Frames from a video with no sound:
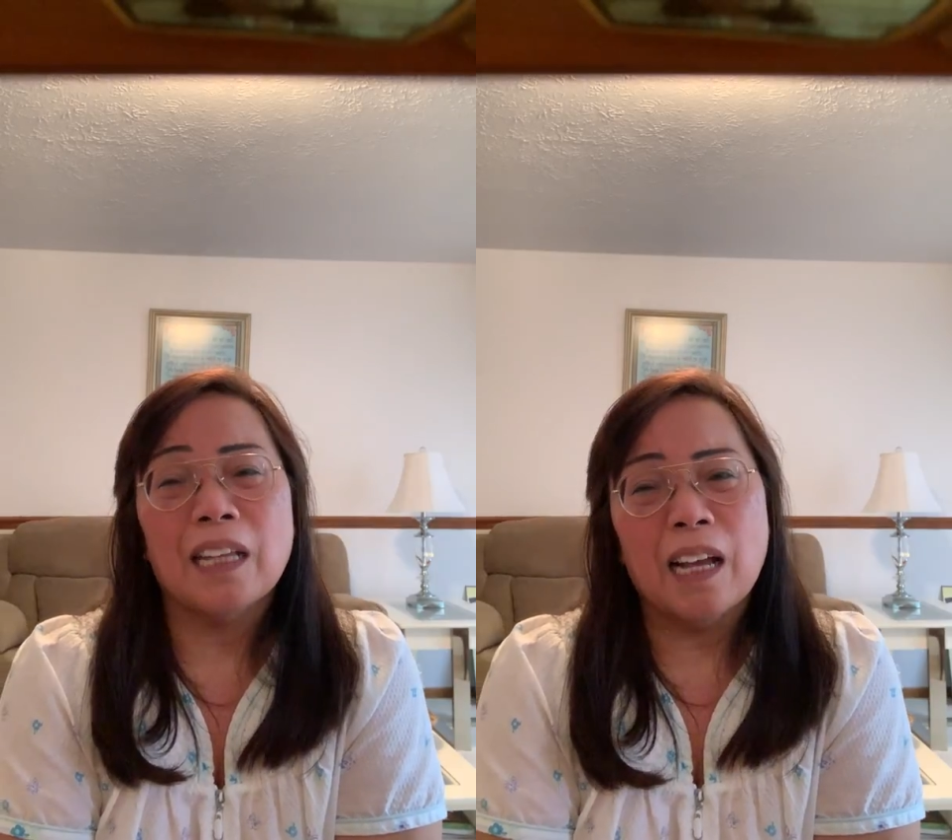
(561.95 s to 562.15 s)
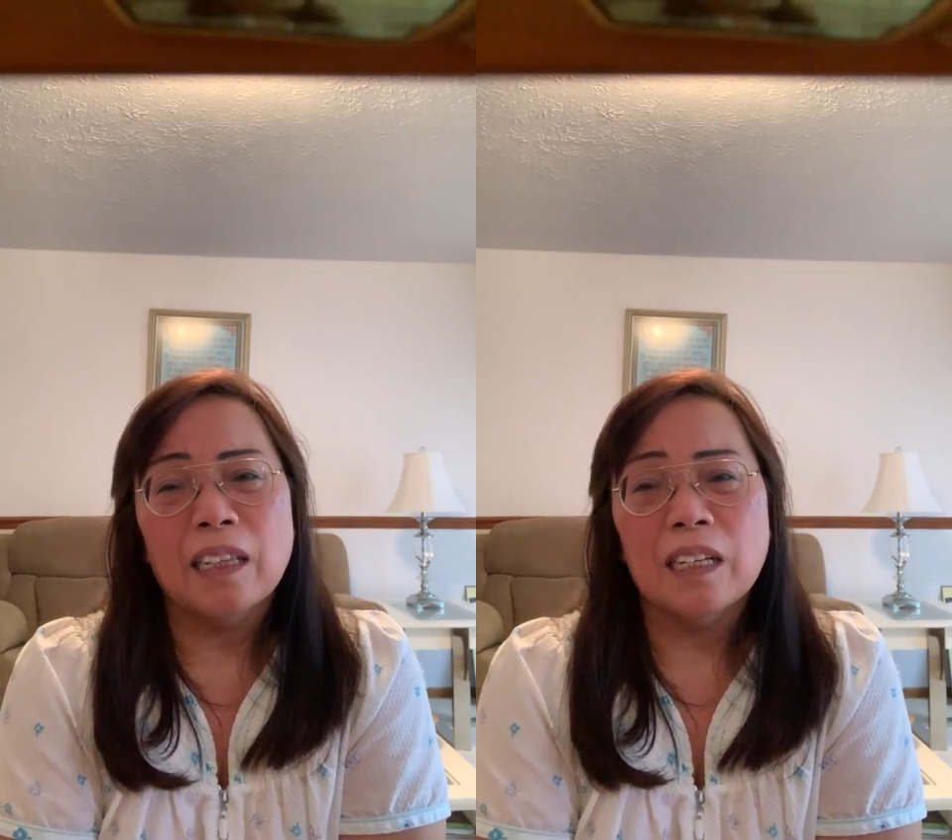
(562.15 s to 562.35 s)

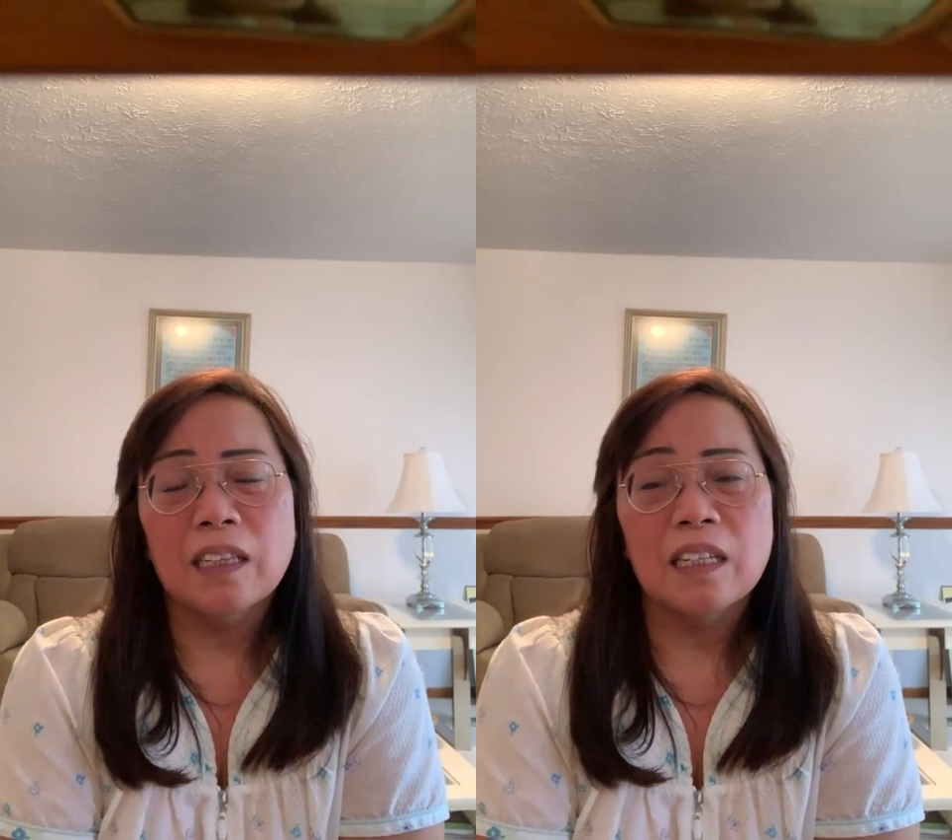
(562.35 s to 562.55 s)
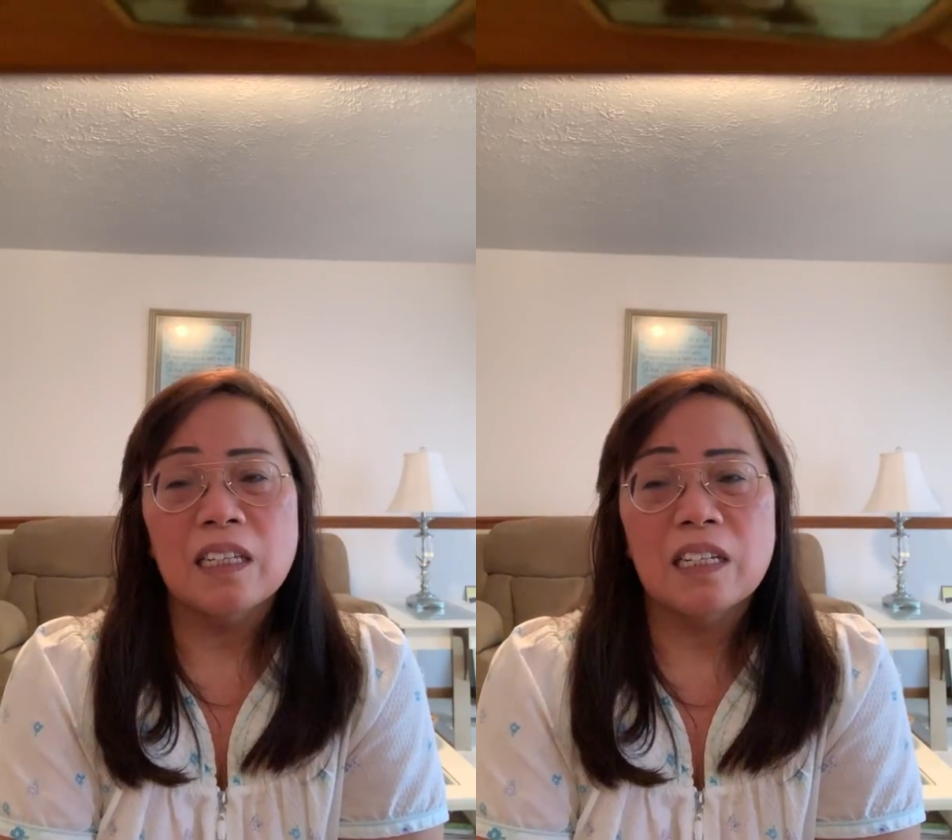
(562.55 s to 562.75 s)
I
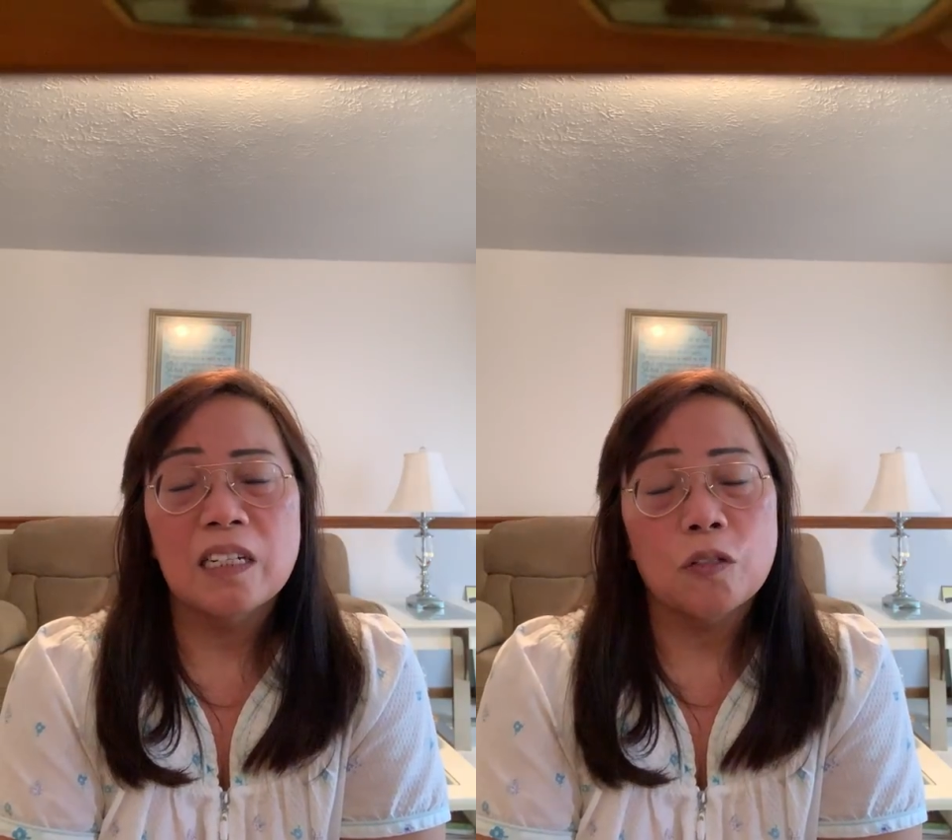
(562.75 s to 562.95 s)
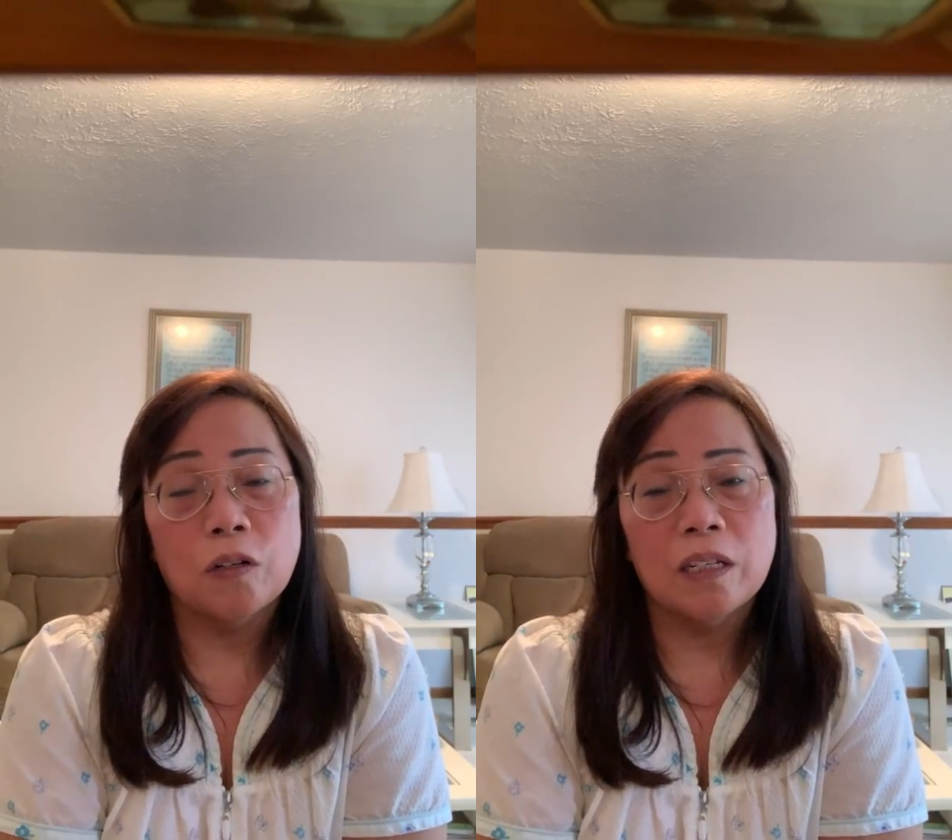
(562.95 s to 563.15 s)
think 10
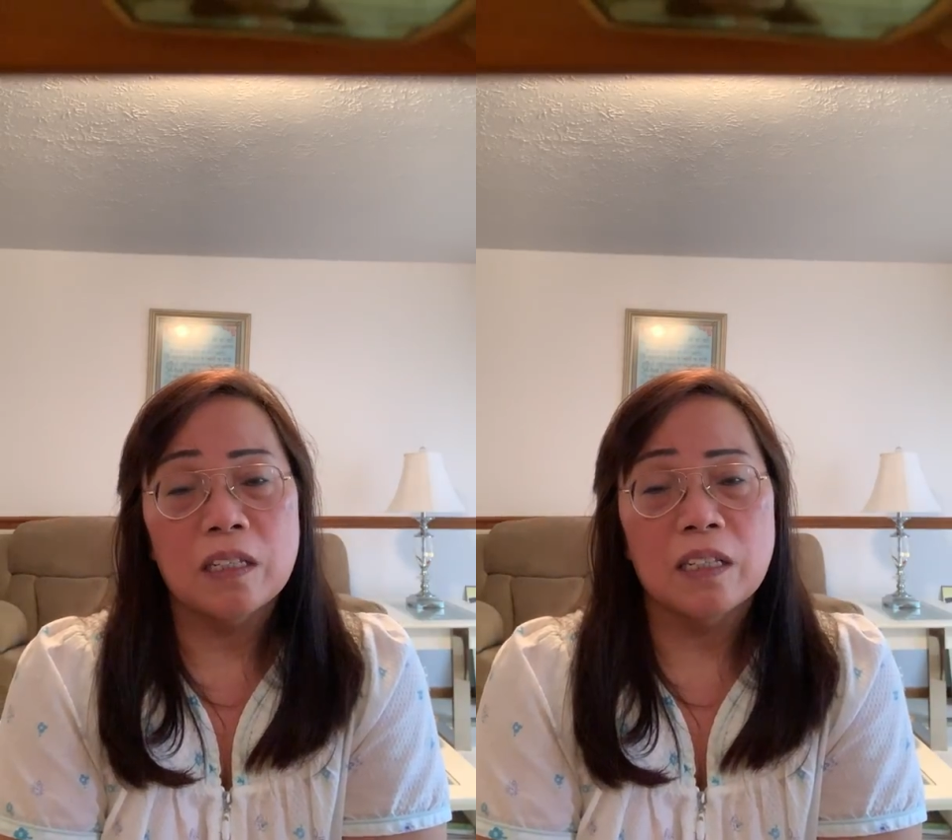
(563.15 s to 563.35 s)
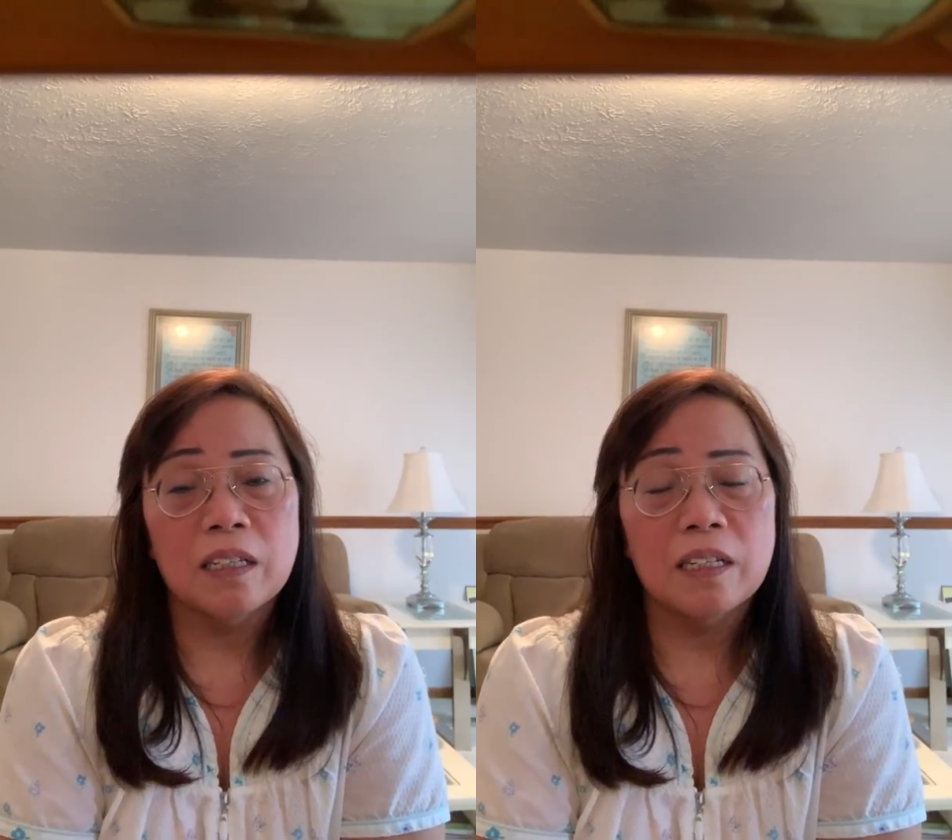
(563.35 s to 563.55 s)
years or less
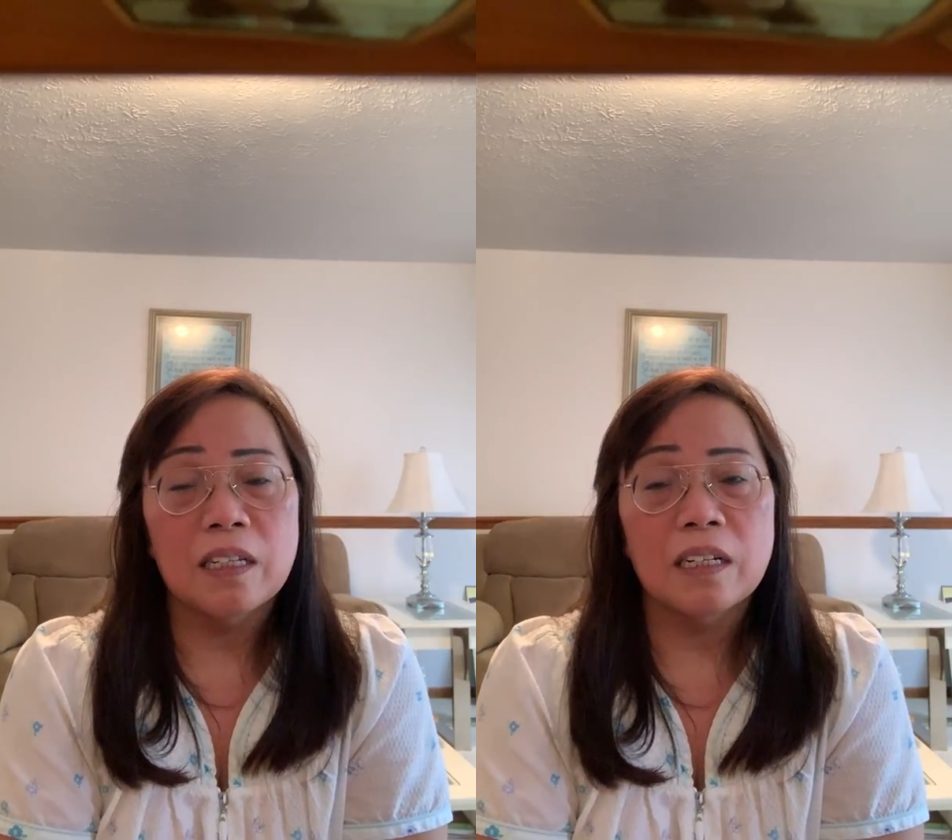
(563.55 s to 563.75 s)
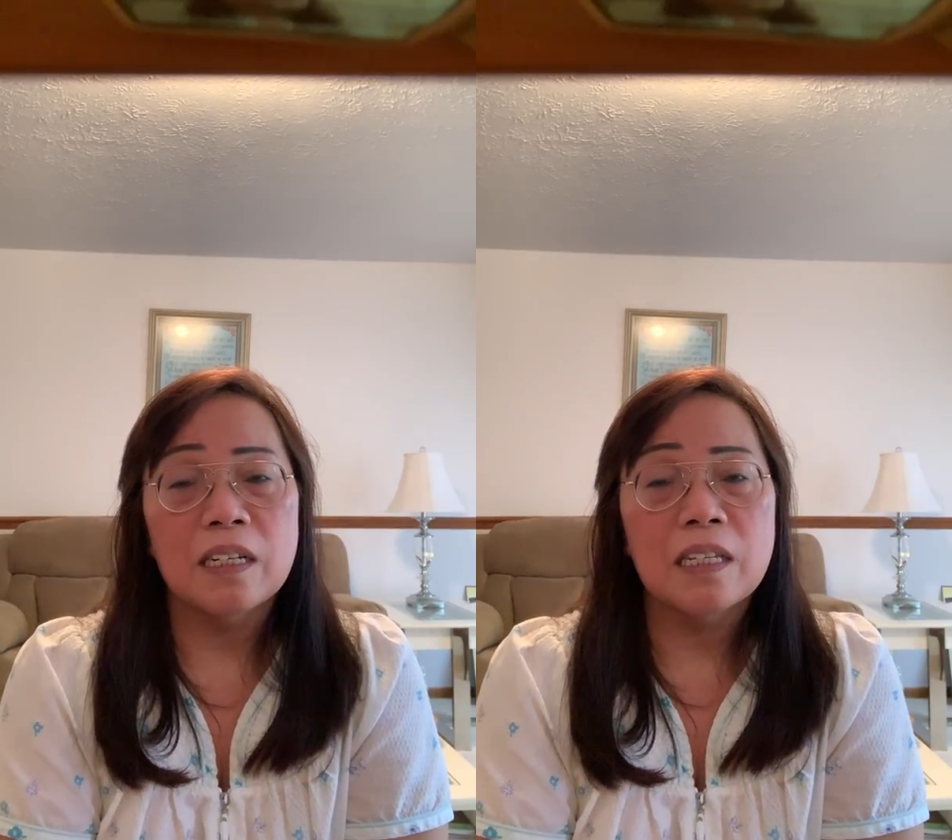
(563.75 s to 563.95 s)
than 10
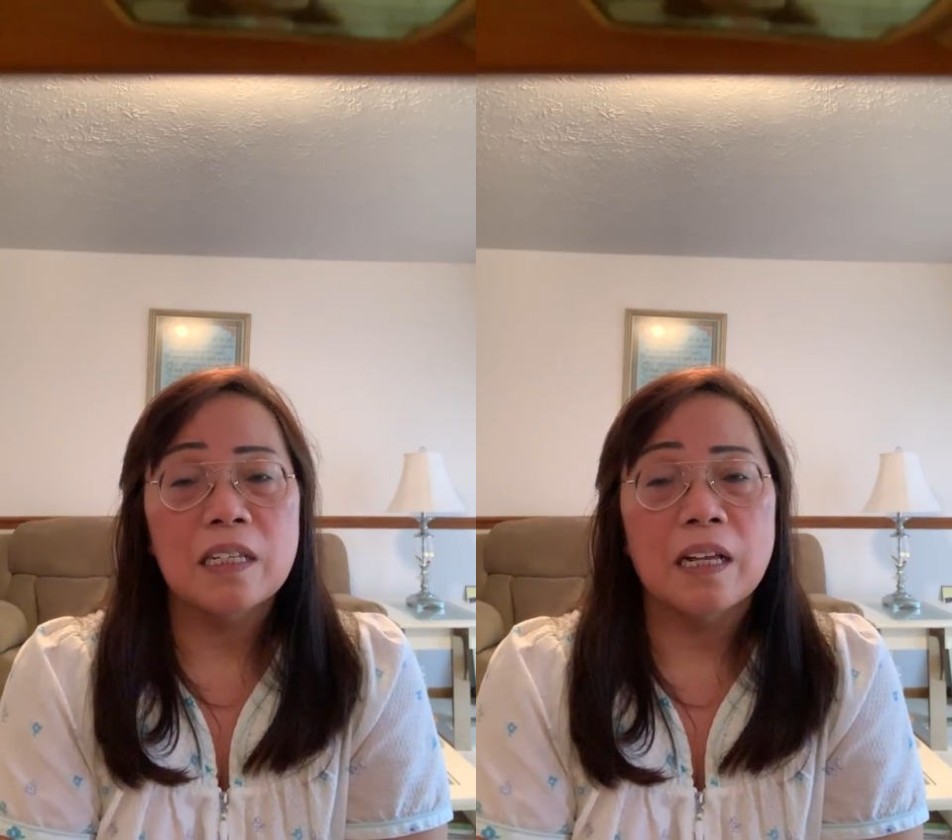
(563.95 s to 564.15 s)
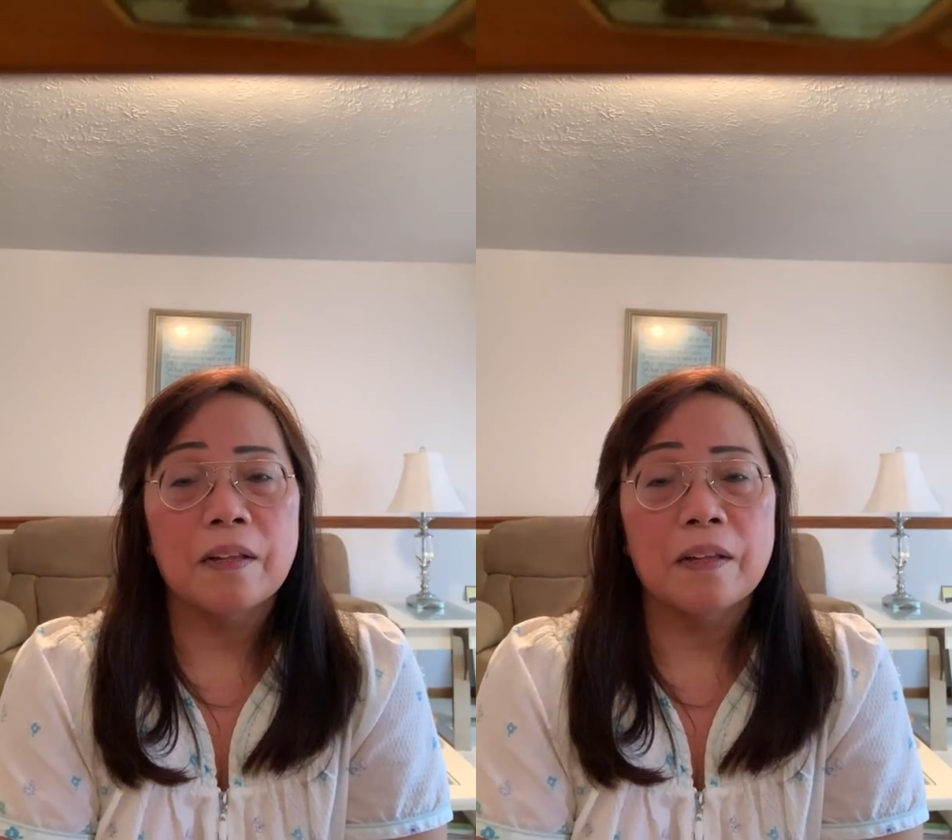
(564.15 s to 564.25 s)
years,